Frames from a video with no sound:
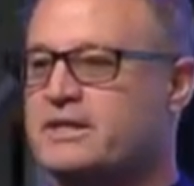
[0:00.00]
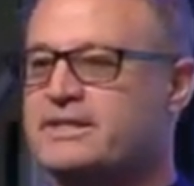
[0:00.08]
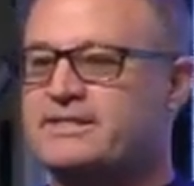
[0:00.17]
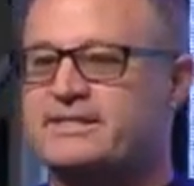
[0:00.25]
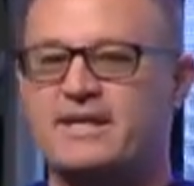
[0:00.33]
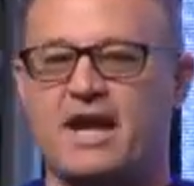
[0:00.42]

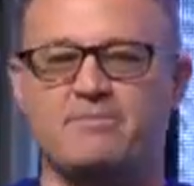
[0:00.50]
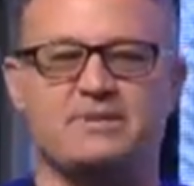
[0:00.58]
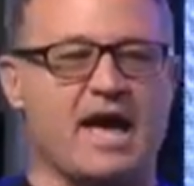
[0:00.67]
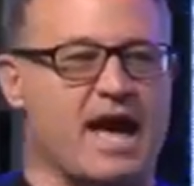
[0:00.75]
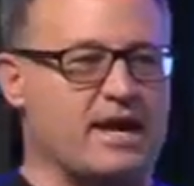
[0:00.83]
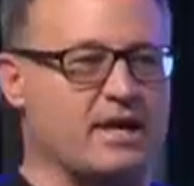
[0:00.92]
Same
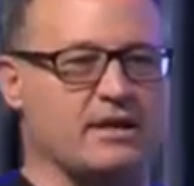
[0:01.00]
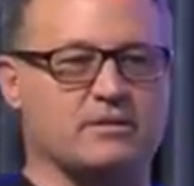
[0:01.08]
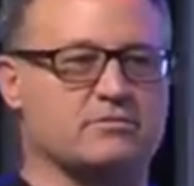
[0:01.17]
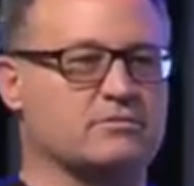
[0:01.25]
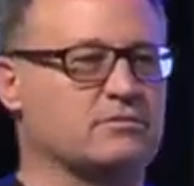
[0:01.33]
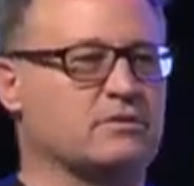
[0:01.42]
deck.
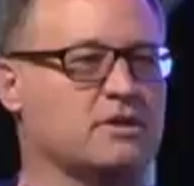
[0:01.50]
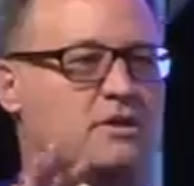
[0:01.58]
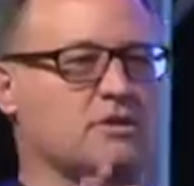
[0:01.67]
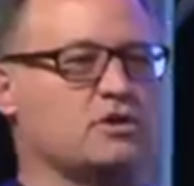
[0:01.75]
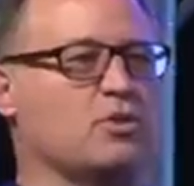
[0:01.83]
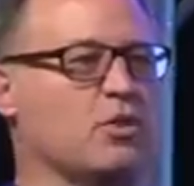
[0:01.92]

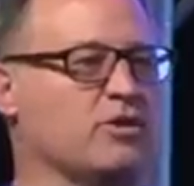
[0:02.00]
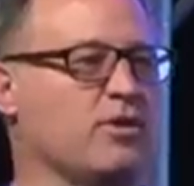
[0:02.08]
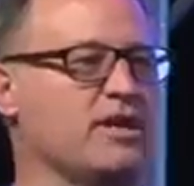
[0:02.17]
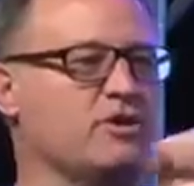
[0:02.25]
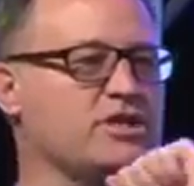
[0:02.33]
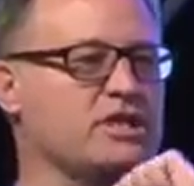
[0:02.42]
So what
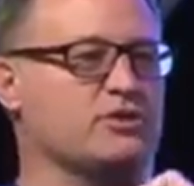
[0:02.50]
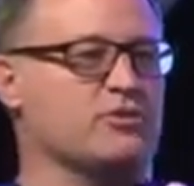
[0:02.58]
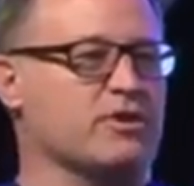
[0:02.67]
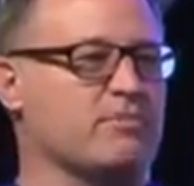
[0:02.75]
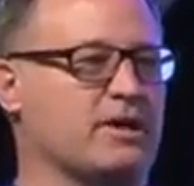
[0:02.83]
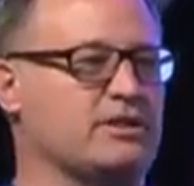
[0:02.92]
grade do you teach
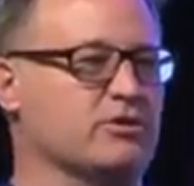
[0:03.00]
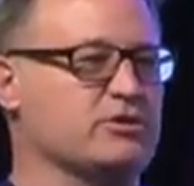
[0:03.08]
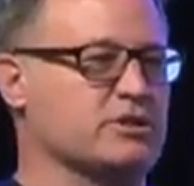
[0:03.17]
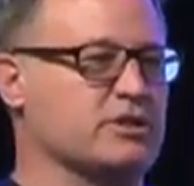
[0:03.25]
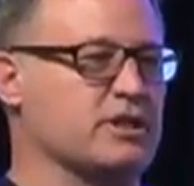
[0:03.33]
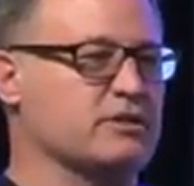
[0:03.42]
with the
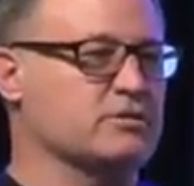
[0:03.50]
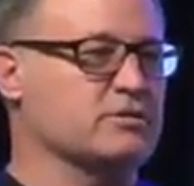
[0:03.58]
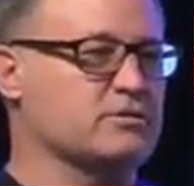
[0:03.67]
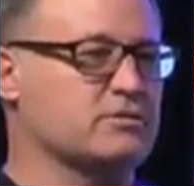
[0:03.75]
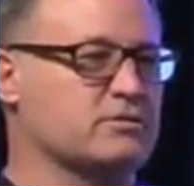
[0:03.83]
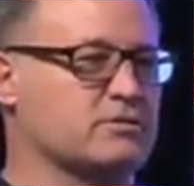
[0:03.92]
mitosis kids?
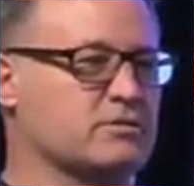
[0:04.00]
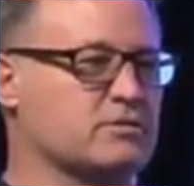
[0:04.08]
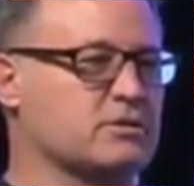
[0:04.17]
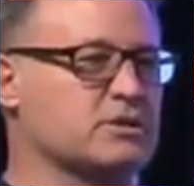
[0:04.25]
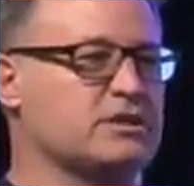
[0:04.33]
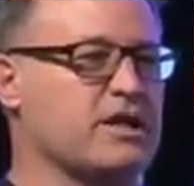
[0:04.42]

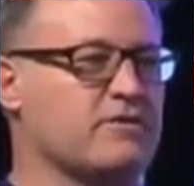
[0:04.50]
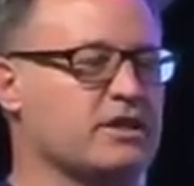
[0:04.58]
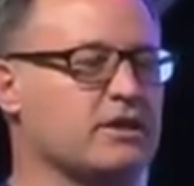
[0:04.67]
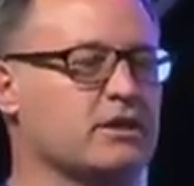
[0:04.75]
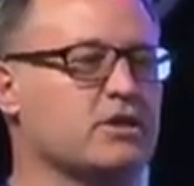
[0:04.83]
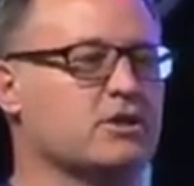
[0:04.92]

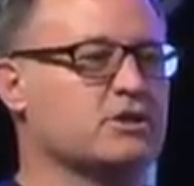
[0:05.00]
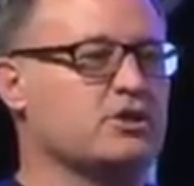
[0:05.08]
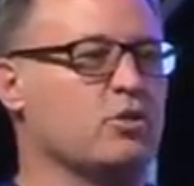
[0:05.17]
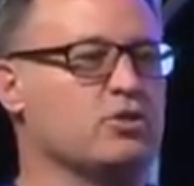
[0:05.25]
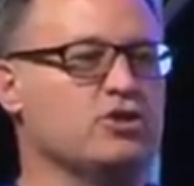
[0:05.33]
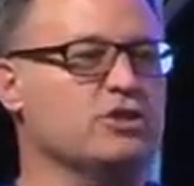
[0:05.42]
7th.
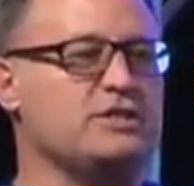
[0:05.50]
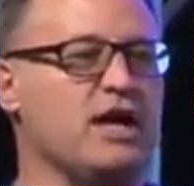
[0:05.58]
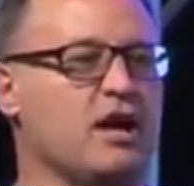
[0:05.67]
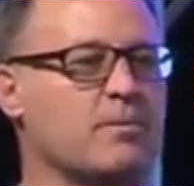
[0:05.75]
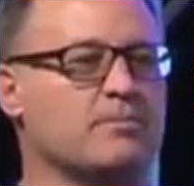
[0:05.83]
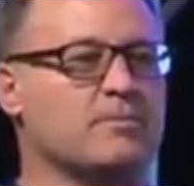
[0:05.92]
So you just
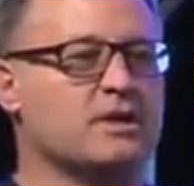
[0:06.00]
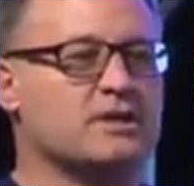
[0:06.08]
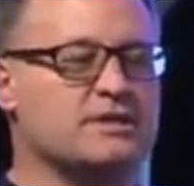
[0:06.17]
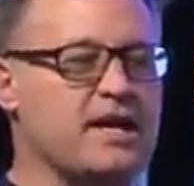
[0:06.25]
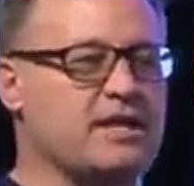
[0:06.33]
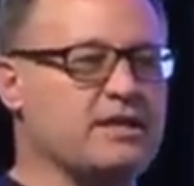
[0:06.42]
tell them,
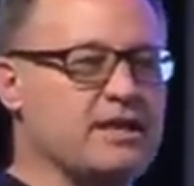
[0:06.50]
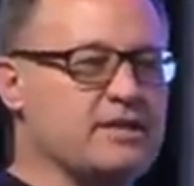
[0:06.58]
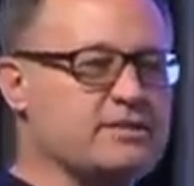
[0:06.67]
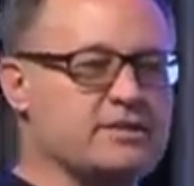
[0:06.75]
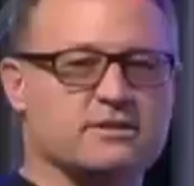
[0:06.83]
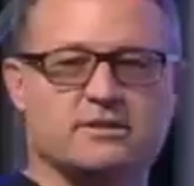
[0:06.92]
take
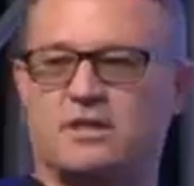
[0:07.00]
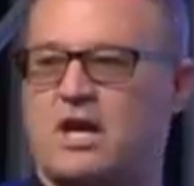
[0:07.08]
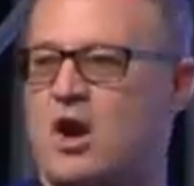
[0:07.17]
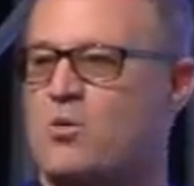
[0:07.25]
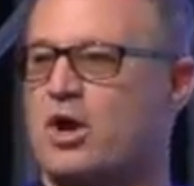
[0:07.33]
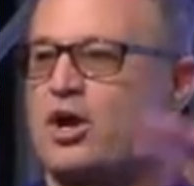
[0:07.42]
this,
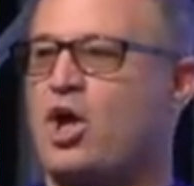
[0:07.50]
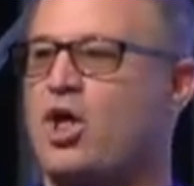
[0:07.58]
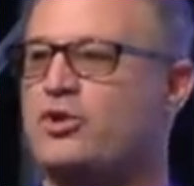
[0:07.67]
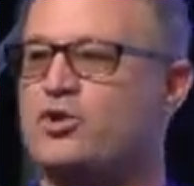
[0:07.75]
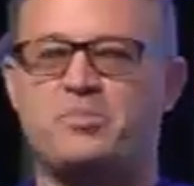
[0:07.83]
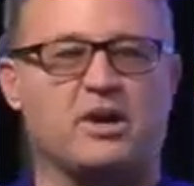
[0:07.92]
I want
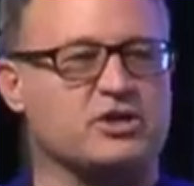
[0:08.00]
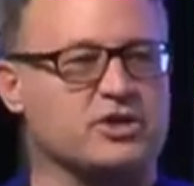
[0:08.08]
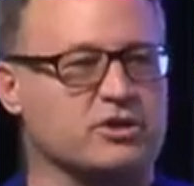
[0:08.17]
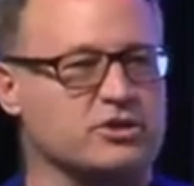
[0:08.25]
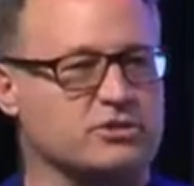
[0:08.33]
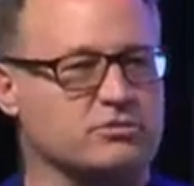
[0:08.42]
all new
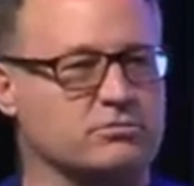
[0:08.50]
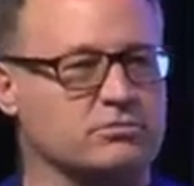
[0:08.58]
pictures.